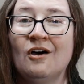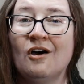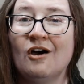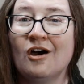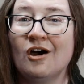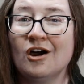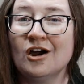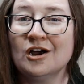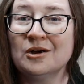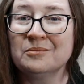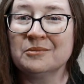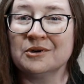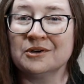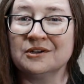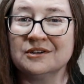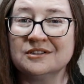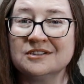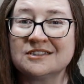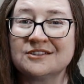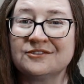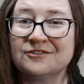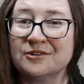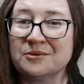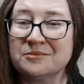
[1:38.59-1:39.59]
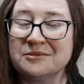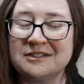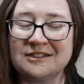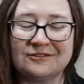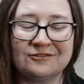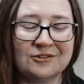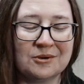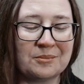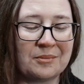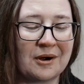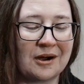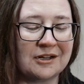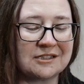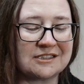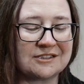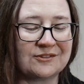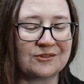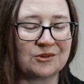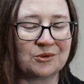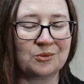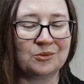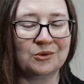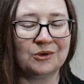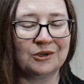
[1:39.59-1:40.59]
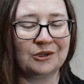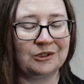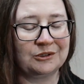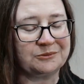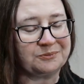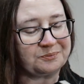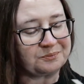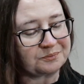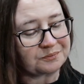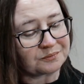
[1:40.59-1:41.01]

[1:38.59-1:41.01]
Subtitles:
armors from different parts of the world.